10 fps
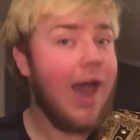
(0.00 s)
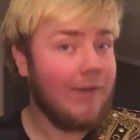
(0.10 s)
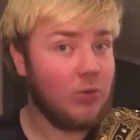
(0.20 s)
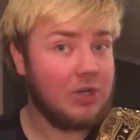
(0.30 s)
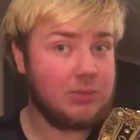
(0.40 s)

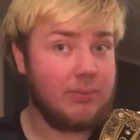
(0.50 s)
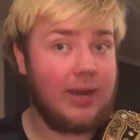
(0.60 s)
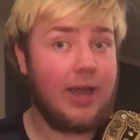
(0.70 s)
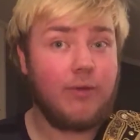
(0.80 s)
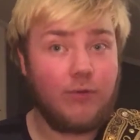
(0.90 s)
after
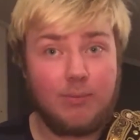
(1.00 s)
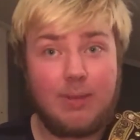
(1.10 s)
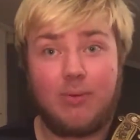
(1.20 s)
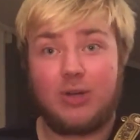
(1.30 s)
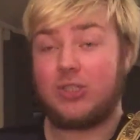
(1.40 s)
WrestleMania, for
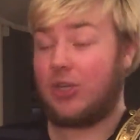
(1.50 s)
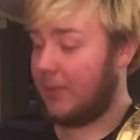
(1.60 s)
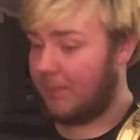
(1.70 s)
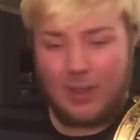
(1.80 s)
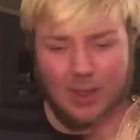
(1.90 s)
me
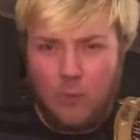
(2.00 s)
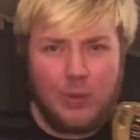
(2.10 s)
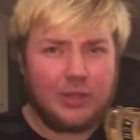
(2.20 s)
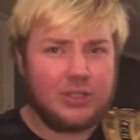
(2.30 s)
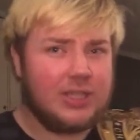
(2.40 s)
personally.
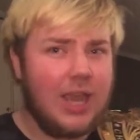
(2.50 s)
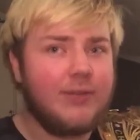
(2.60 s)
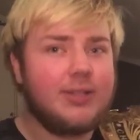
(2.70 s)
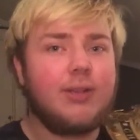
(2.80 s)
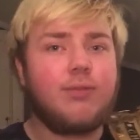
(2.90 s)
We got to see
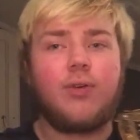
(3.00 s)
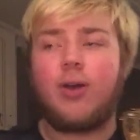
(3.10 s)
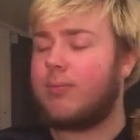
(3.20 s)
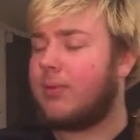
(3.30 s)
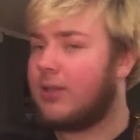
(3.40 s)
everything
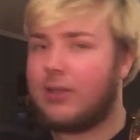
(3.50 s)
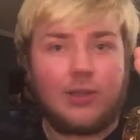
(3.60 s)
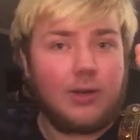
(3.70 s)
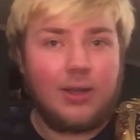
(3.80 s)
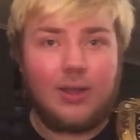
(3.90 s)
from the